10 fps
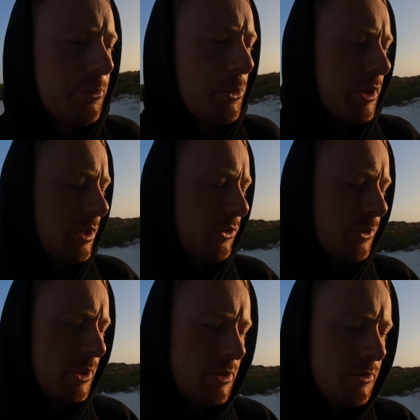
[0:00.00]
this morning as
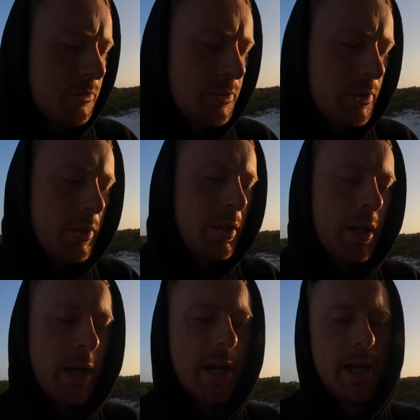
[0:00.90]
well.
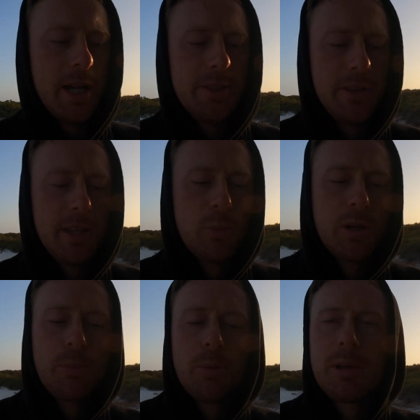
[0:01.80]
And then we're
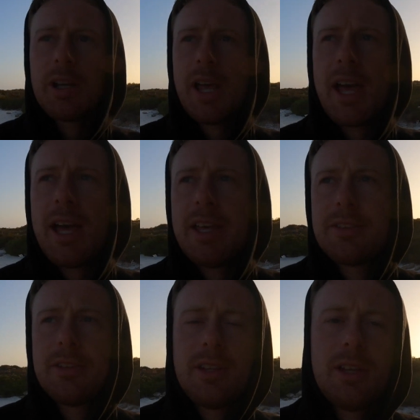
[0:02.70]
probably gonna head
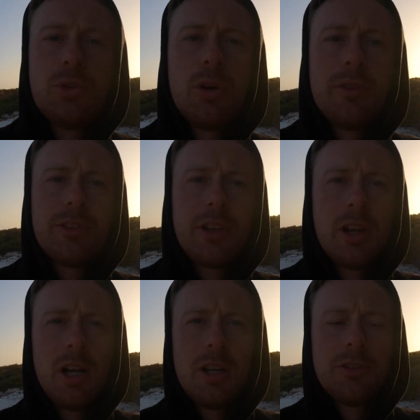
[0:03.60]
north into the
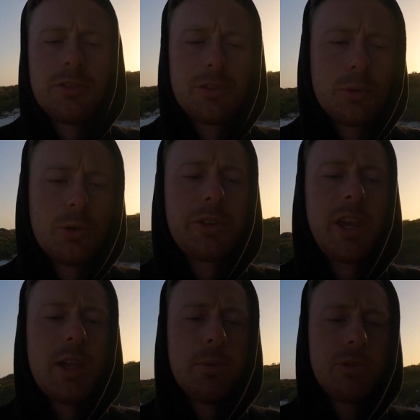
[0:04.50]
island towards
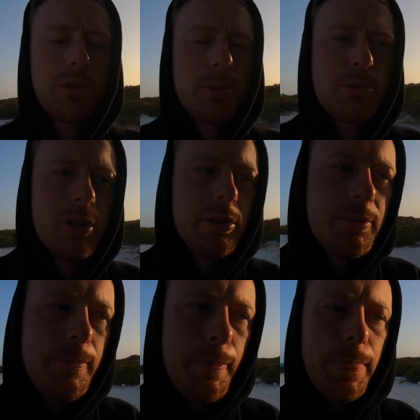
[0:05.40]
Cape Inscription.
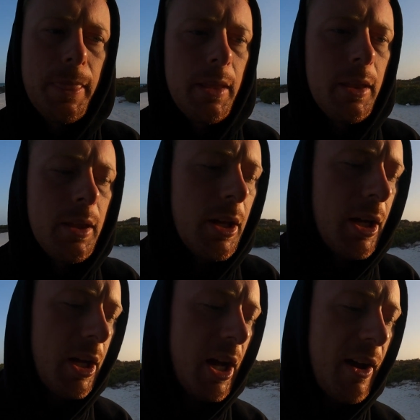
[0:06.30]

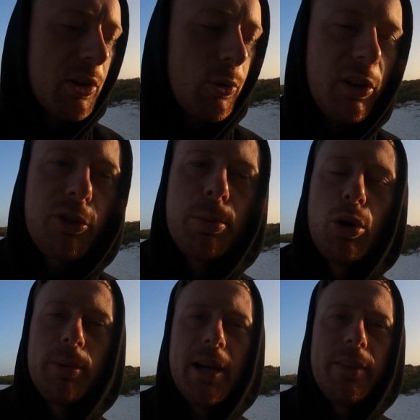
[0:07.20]
Have a little
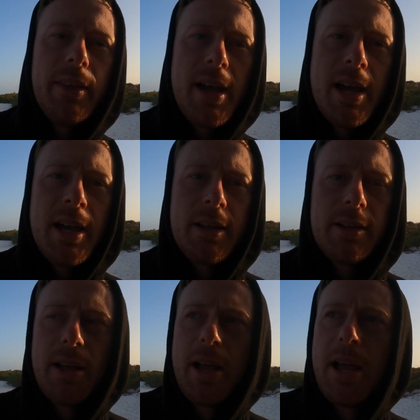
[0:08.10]
explore around there
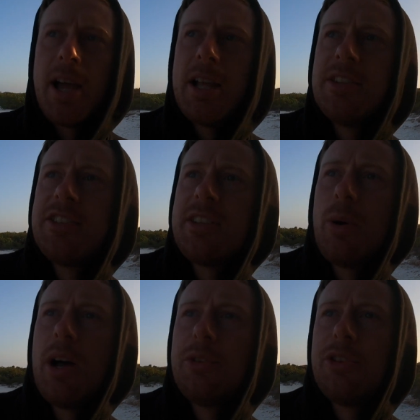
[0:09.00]
and see
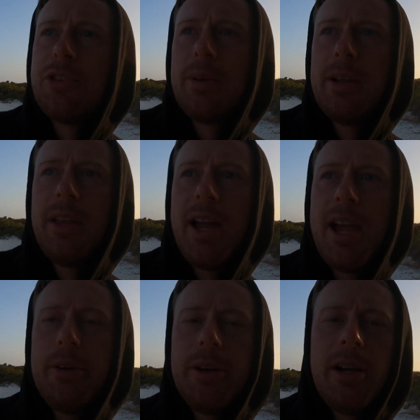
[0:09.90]
what else is around that
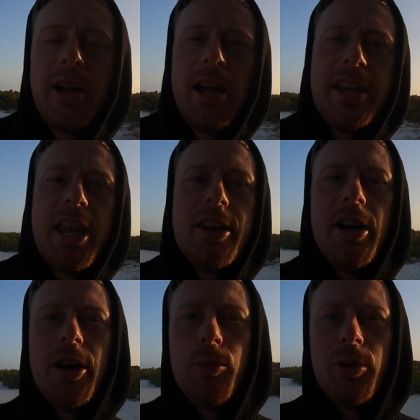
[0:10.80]
area. And then
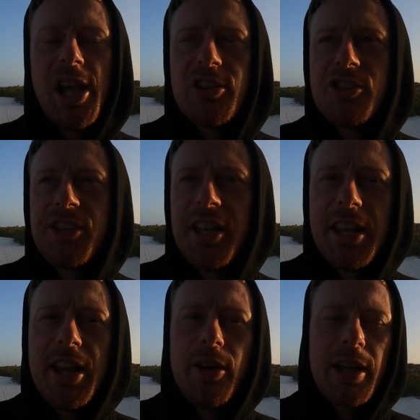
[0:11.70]
we're actually staying
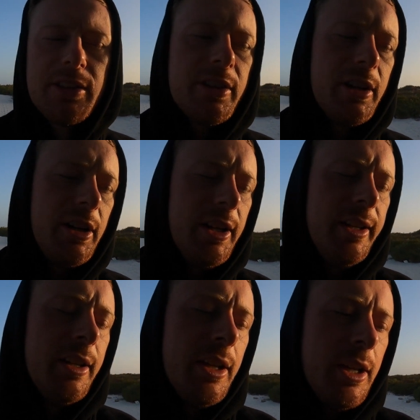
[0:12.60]
here again
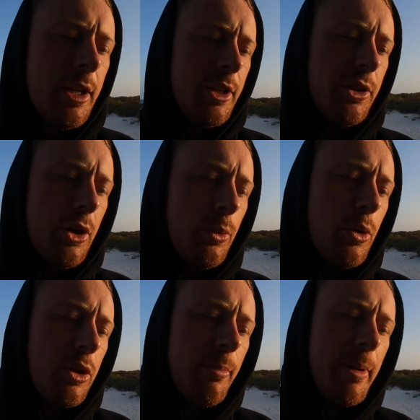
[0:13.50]
tonight. So
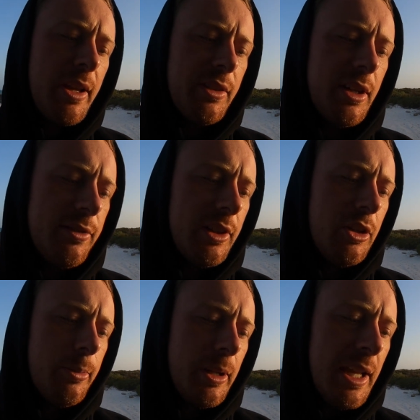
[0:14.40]
we'll come back south a
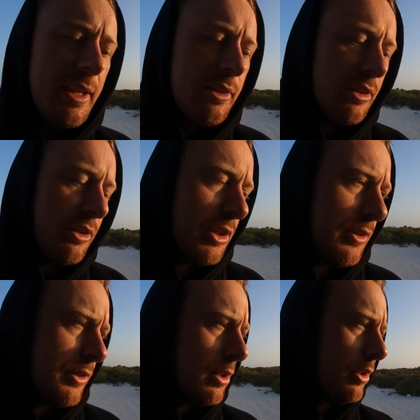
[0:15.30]
little bit later this
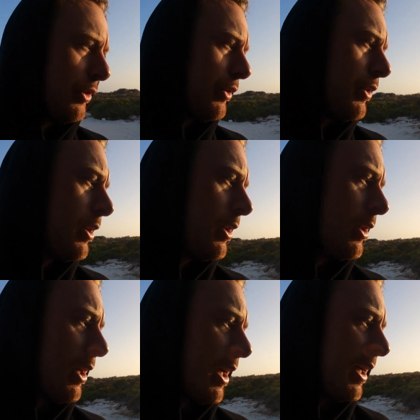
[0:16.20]
afternoon.
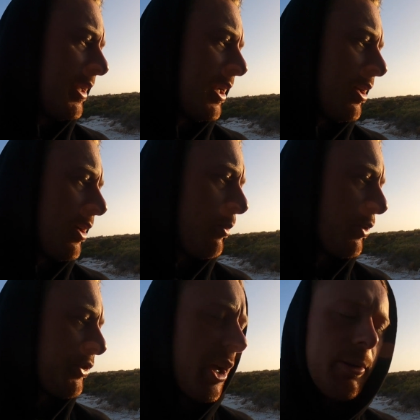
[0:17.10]
And then we'll
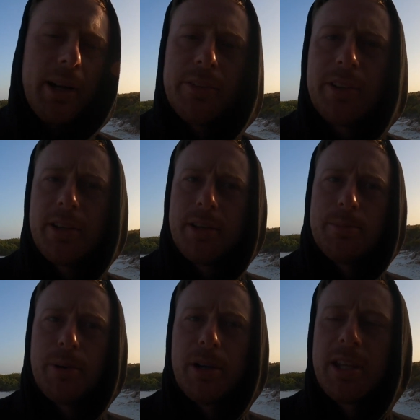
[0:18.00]
stay around here.
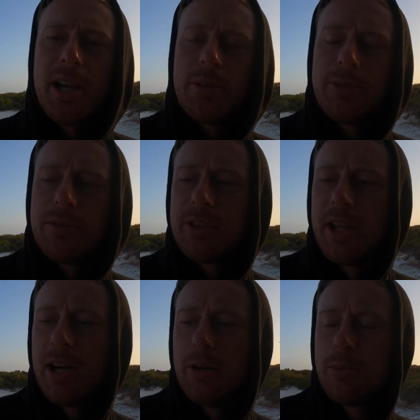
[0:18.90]
But yeah, for
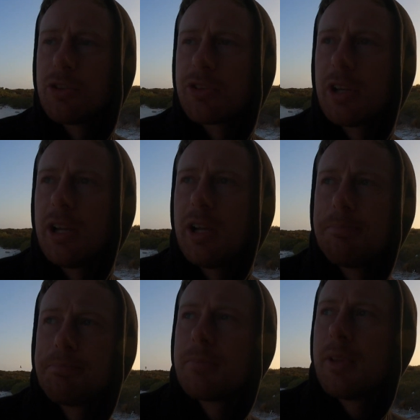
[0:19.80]
now, we're just gonna
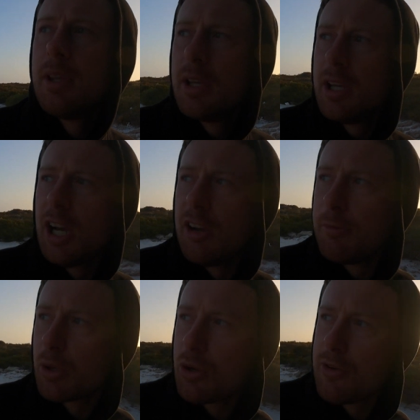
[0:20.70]
have a
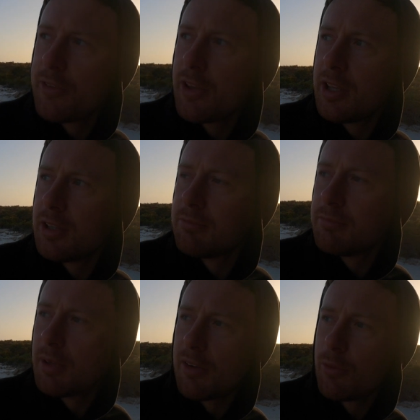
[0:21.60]
bit of coffee,
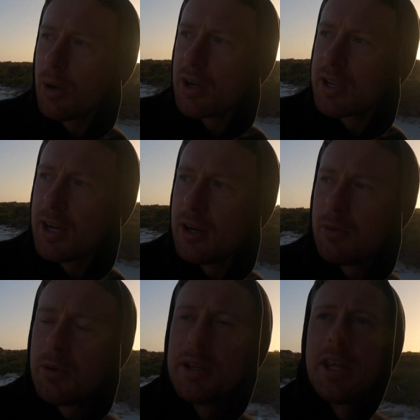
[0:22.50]
have a
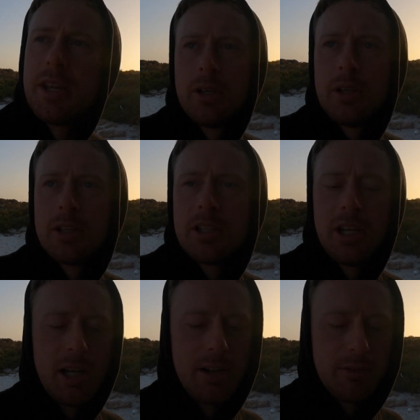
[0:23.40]
workout, and then
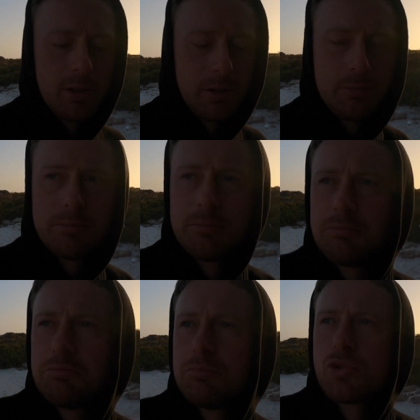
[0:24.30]
yeah, have a
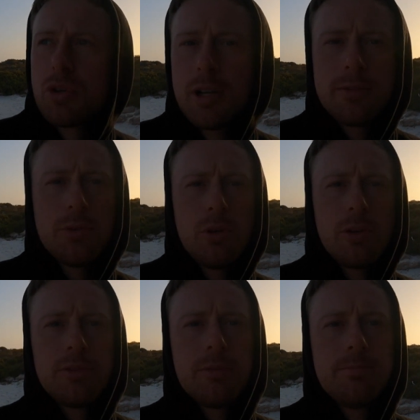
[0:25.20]
drive
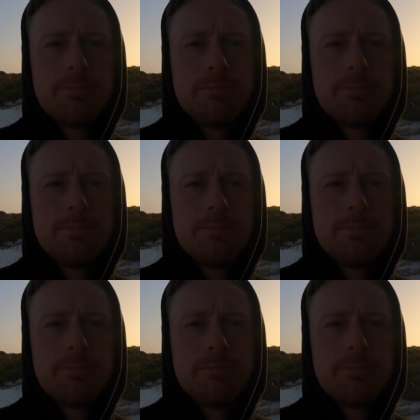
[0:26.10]
north.